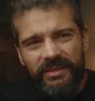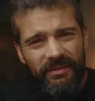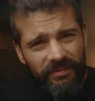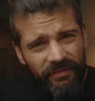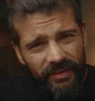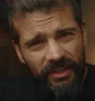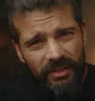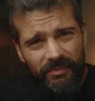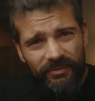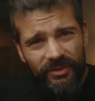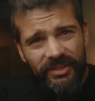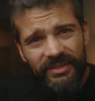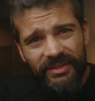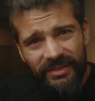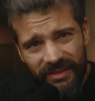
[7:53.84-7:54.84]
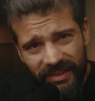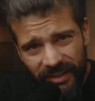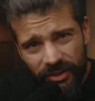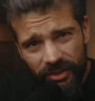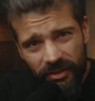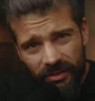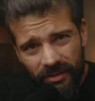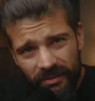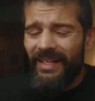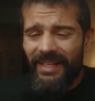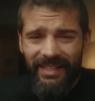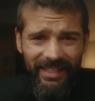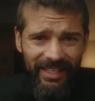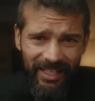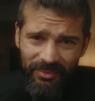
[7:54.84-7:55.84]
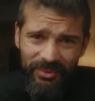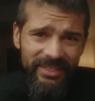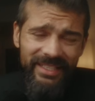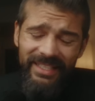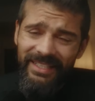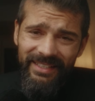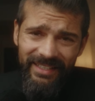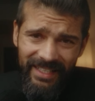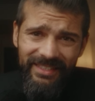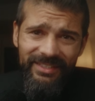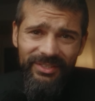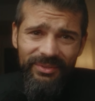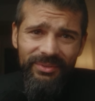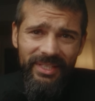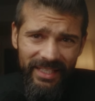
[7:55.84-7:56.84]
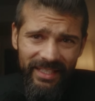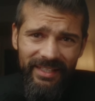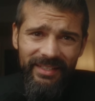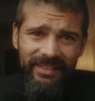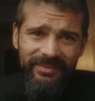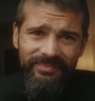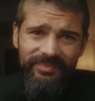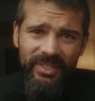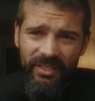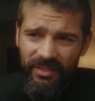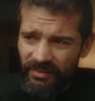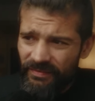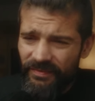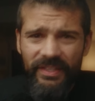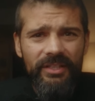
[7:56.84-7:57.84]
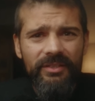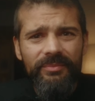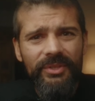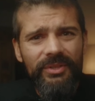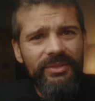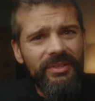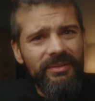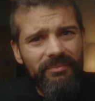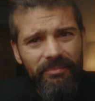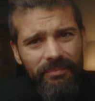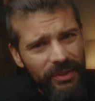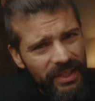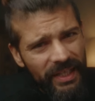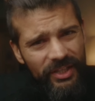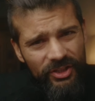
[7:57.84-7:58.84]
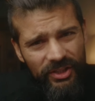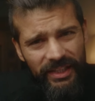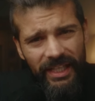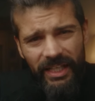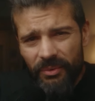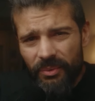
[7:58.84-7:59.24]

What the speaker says: on film versus digital? And I would say yes, you can. On a film, you can potentially get